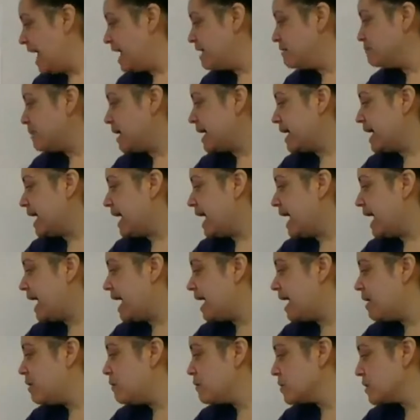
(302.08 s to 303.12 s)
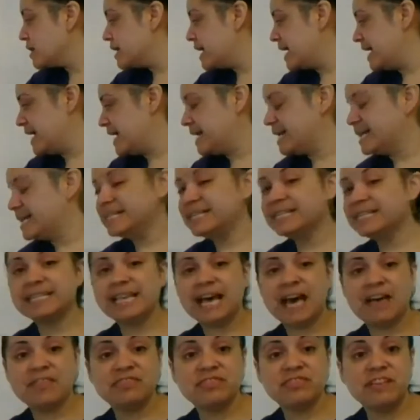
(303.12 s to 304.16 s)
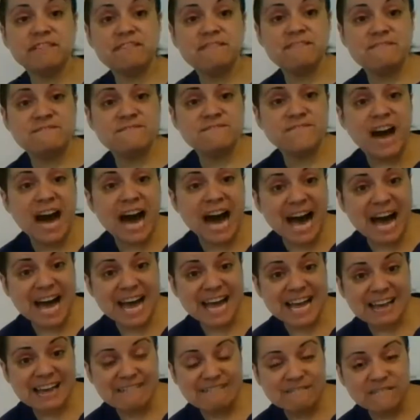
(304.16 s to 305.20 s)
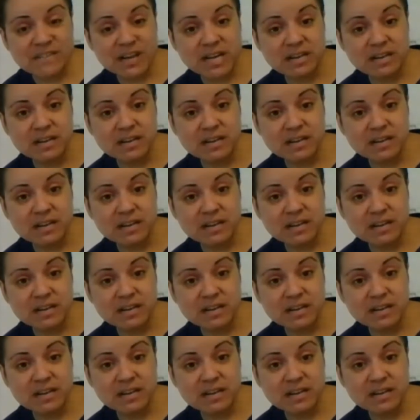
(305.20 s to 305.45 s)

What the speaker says: and my hour hand is at the 5.